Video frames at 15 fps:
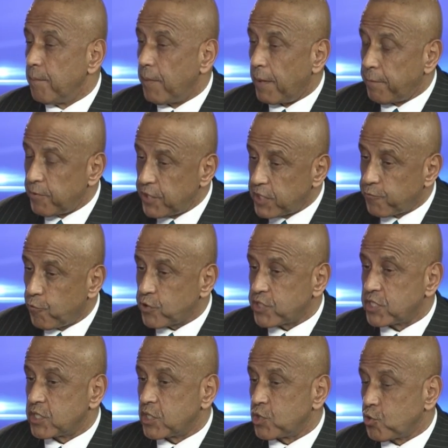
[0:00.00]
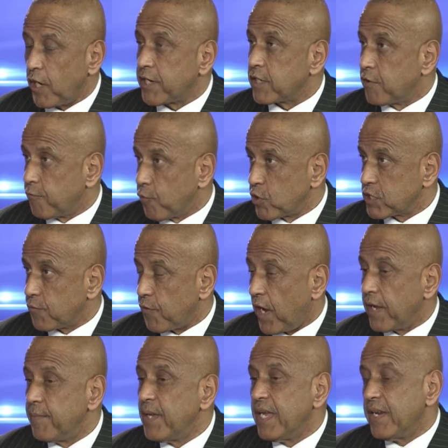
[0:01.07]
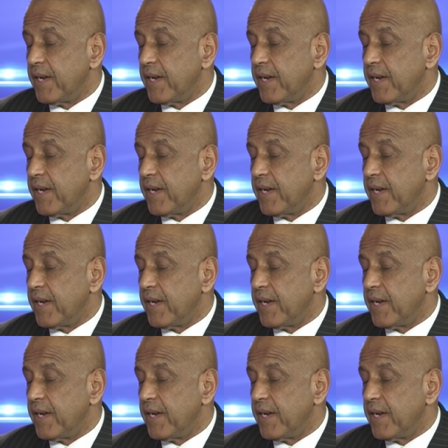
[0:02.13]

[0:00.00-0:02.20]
by police forces to try to diversify.